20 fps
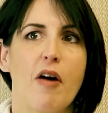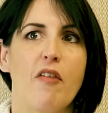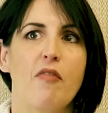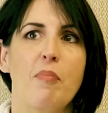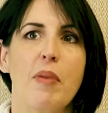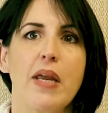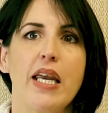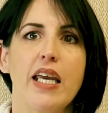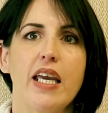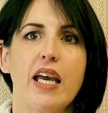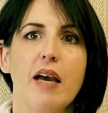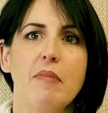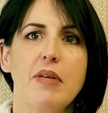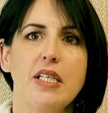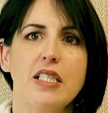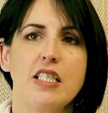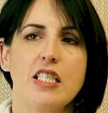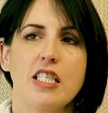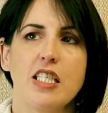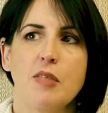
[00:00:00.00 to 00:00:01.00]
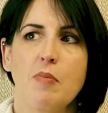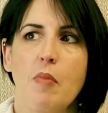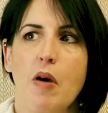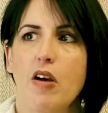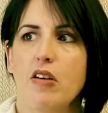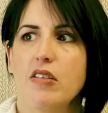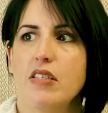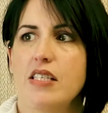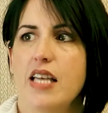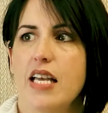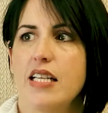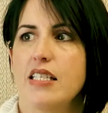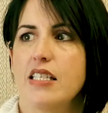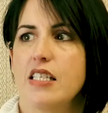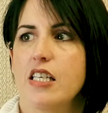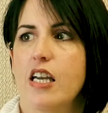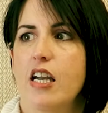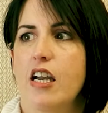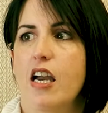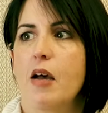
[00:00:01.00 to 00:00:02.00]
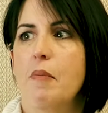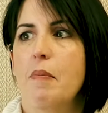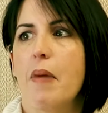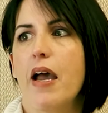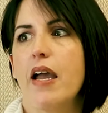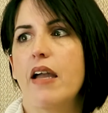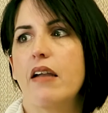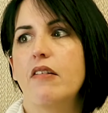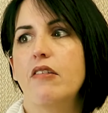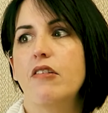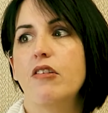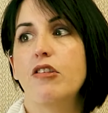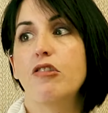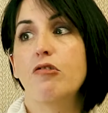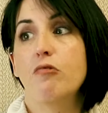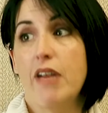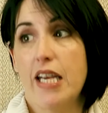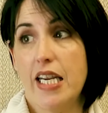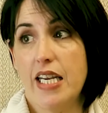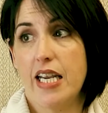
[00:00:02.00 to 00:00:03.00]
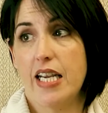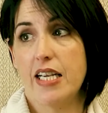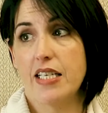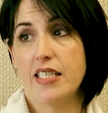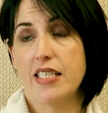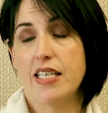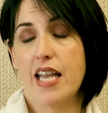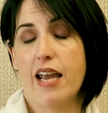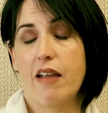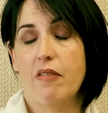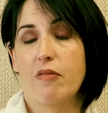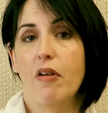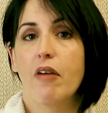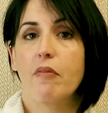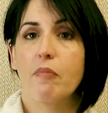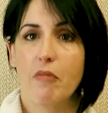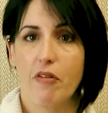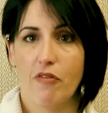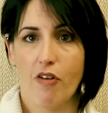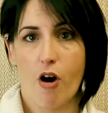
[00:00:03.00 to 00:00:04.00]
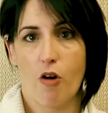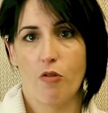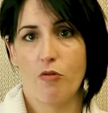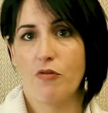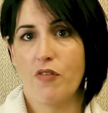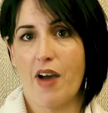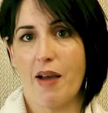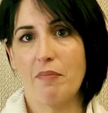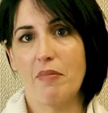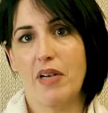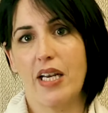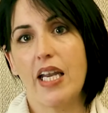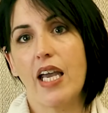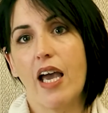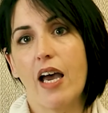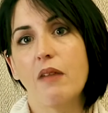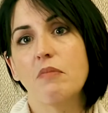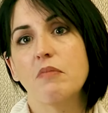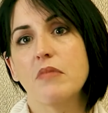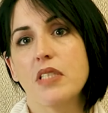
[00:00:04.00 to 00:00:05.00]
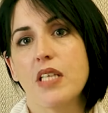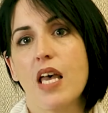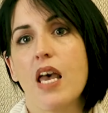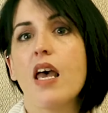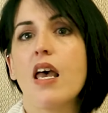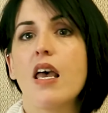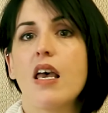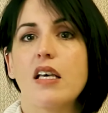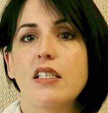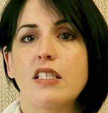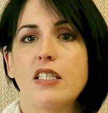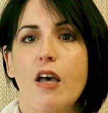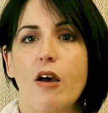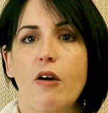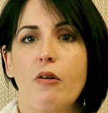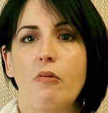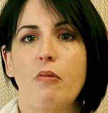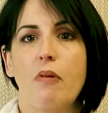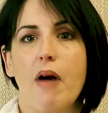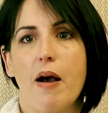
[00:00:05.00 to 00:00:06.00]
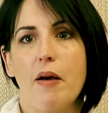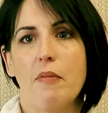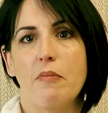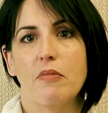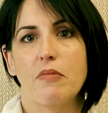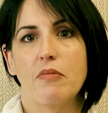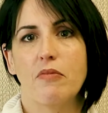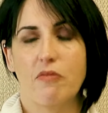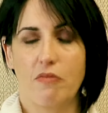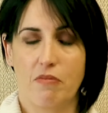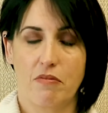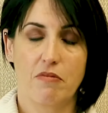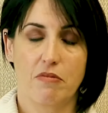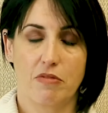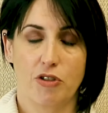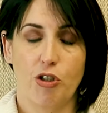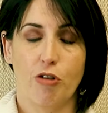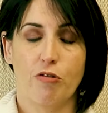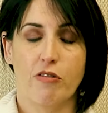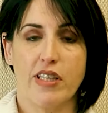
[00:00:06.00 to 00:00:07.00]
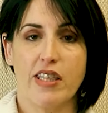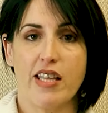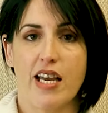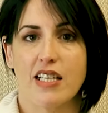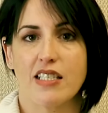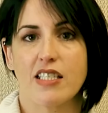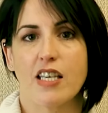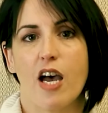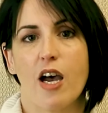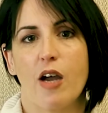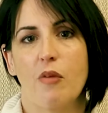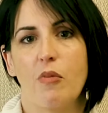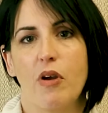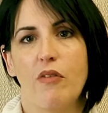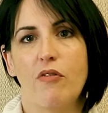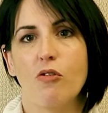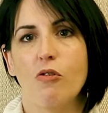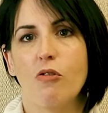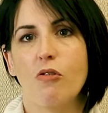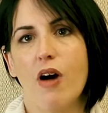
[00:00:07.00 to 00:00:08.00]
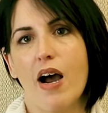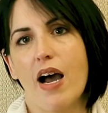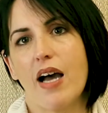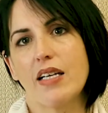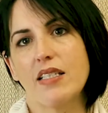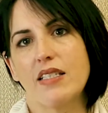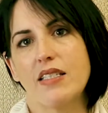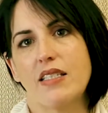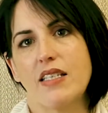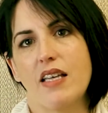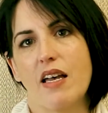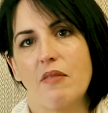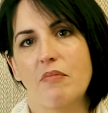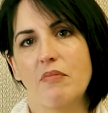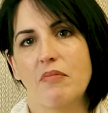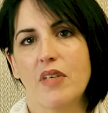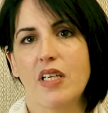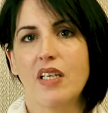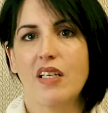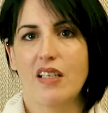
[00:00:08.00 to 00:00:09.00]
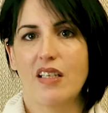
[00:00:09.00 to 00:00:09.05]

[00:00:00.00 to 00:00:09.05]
I've been coming to Smile Centre about 3 years now. My whole family comes. So during that time, we've all had